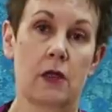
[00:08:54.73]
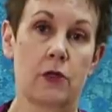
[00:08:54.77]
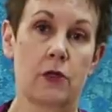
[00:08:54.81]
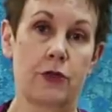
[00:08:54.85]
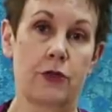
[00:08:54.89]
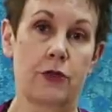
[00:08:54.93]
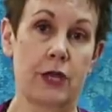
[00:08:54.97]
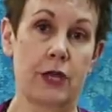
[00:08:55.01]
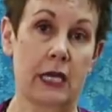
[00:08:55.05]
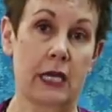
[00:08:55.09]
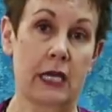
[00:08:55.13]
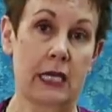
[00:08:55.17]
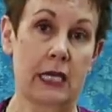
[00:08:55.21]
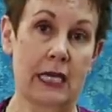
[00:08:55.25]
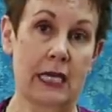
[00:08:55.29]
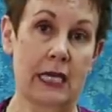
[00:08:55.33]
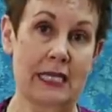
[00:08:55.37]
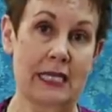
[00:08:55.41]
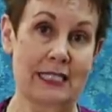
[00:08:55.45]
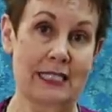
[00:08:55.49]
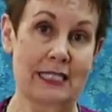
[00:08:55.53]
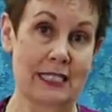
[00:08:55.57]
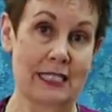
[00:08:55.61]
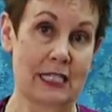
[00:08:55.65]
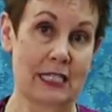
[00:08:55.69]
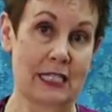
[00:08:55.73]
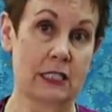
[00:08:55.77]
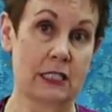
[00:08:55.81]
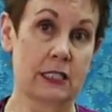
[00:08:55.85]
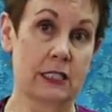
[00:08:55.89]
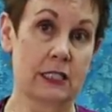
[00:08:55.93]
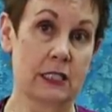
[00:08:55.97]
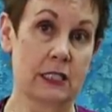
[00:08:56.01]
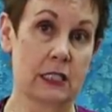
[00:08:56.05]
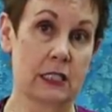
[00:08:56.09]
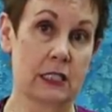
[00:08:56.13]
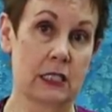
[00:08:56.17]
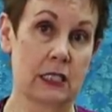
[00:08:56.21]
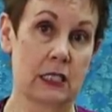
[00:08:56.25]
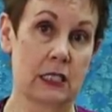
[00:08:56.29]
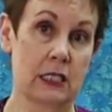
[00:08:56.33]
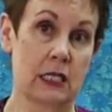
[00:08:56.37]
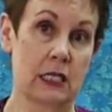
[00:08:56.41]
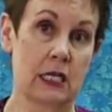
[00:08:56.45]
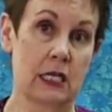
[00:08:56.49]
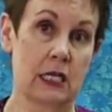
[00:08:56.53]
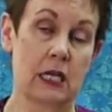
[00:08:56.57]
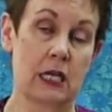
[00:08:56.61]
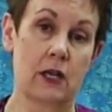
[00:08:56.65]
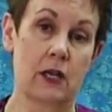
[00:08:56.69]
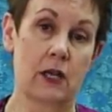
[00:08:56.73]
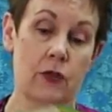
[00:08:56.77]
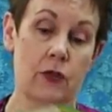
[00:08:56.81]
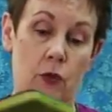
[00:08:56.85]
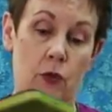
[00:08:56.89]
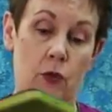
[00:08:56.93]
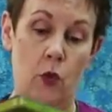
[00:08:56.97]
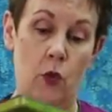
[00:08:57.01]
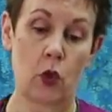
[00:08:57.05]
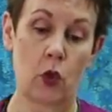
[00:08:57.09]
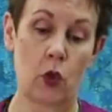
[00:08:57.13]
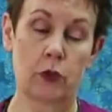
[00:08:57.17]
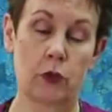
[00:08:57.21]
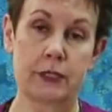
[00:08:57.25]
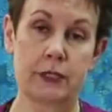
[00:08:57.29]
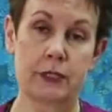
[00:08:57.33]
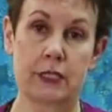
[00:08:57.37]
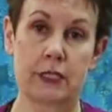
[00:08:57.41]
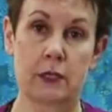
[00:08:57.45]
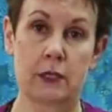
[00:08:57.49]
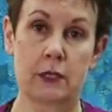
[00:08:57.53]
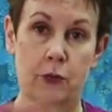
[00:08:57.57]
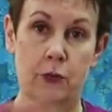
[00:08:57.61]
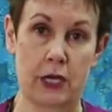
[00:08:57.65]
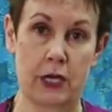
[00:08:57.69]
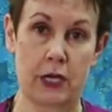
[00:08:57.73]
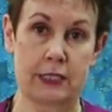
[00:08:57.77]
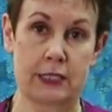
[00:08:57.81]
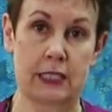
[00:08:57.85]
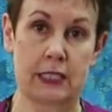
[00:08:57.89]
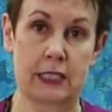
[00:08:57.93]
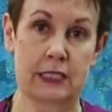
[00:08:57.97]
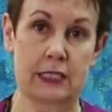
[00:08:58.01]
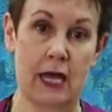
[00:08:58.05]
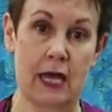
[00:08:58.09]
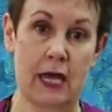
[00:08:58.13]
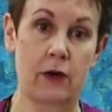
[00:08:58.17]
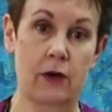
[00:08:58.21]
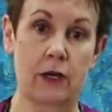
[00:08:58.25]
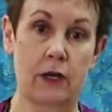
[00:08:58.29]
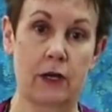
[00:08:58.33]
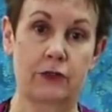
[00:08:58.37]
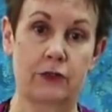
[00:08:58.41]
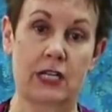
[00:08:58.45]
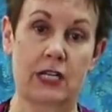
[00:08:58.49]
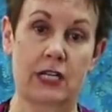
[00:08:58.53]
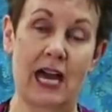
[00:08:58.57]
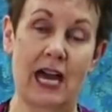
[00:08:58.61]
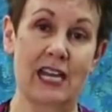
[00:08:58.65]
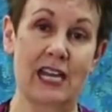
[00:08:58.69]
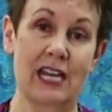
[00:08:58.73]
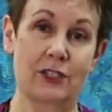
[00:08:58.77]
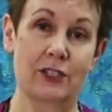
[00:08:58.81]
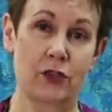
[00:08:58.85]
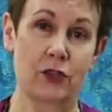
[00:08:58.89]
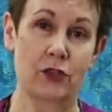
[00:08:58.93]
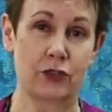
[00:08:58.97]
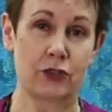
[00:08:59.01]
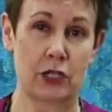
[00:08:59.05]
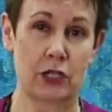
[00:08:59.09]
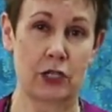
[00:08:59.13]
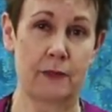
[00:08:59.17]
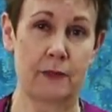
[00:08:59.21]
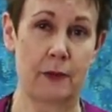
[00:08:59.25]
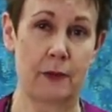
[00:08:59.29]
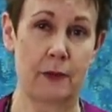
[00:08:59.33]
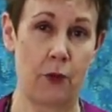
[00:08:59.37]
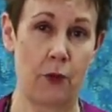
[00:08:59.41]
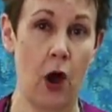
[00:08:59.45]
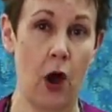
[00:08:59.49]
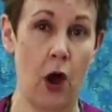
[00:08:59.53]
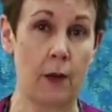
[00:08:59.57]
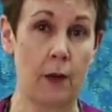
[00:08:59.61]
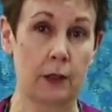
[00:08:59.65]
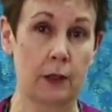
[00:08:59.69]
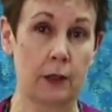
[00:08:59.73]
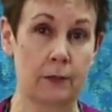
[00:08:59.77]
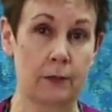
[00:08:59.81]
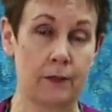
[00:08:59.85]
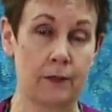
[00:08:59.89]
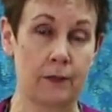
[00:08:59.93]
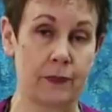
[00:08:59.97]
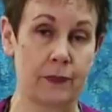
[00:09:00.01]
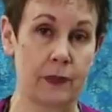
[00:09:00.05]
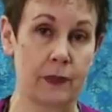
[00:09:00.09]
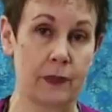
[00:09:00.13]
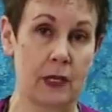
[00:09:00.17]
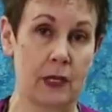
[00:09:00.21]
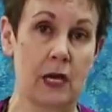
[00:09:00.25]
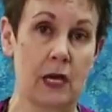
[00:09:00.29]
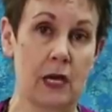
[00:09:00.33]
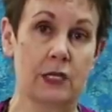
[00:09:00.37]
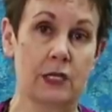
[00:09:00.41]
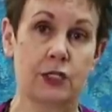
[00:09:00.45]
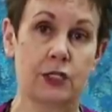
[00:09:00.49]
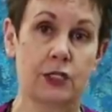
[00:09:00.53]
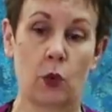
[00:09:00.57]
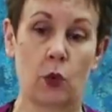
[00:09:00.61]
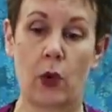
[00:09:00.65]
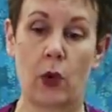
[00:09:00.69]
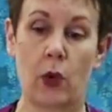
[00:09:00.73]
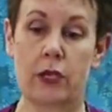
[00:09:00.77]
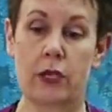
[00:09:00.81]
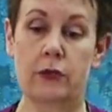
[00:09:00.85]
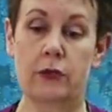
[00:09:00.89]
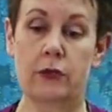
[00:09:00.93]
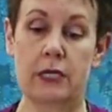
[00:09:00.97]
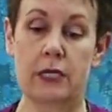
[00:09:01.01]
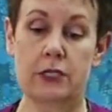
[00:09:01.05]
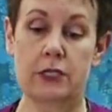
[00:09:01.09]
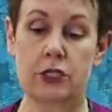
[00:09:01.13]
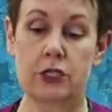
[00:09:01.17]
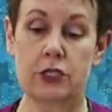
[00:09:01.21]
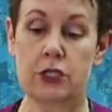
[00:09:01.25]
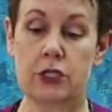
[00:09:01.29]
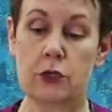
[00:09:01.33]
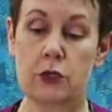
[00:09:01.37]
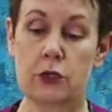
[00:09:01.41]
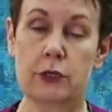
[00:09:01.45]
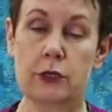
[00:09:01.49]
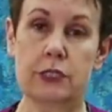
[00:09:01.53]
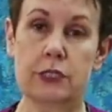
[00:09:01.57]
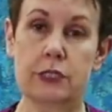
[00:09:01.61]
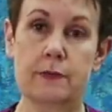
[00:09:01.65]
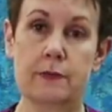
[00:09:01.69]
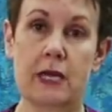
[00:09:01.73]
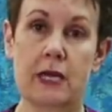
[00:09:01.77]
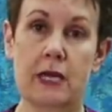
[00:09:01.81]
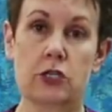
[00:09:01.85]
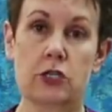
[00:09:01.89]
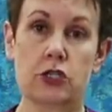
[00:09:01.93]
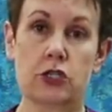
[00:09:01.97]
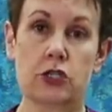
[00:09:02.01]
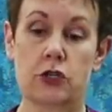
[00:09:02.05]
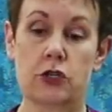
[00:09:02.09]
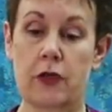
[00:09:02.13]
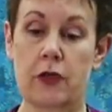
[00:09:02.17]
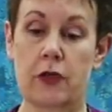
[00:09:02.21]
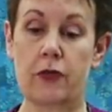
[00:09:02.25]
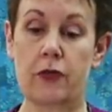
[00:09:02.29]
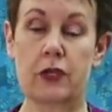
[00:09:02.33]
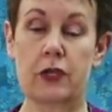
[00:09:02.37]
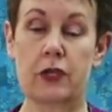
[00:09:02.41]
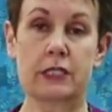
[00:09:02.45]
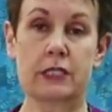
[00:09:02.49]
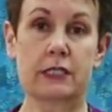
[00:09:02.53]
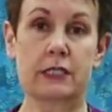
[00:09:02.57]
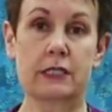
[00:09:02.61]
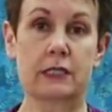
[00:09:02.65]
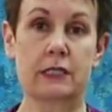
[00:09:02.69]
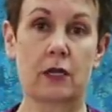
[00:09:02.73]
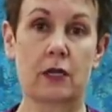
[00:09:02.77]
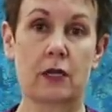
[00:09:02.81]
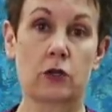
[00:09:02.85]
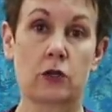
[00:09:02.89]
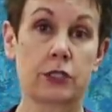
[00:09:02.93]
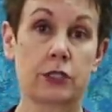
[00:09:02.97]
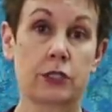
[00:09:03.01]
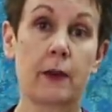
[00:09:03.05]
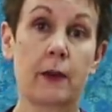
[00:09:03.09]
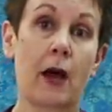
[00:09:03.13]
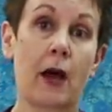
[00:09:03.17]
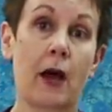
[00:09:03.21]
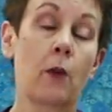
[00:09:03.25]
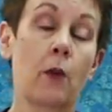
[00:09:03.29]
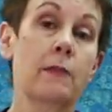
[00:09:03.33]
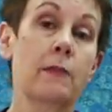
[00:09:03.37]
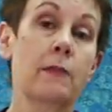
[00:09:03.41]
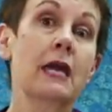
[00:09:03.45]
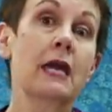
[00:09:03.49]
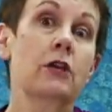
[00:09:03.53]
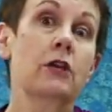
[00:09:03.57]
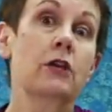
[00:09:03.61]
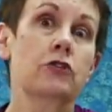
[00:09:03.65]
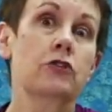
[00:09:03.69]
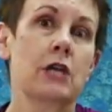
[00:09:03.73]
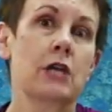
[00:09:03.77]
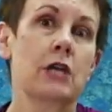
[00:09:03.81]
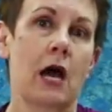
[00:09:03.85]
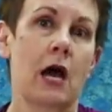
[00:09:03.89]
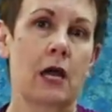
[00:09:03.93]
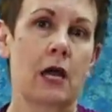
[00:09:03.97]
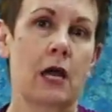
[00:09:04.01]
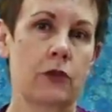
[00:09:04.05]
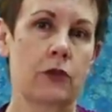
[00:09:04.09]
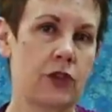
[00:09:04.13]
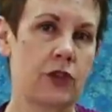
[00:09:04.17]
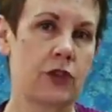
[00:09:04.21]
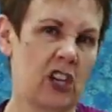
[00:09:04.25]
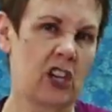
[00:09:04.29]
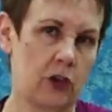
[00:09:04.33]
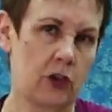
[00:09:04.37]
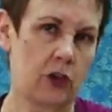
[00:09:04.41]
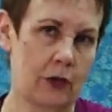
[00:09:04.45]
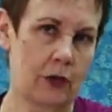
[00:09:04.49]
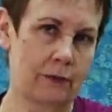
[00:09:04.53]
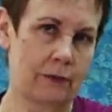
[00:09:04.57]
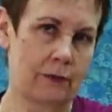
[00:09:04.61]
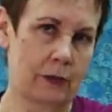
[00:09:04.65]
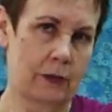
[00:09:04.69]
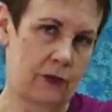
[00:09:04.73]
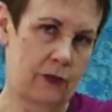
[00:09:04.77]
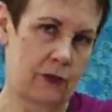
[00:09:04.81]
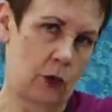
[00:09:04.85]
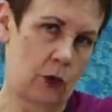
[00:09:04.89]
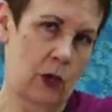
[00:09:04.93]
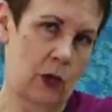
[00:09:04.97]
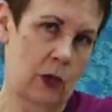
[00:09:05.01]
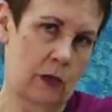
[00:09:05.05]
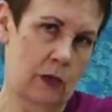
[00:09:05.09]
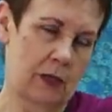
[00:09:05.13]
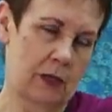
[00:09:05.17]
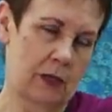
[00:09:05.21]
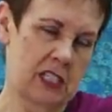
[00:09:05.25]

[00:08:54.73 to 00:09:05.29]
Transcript: thick as this, the roller isn't going to press things down enough to cut it, so there's going to be a problem. So what you need to do is to make sure that this, or somehow make your die thicker, if you will.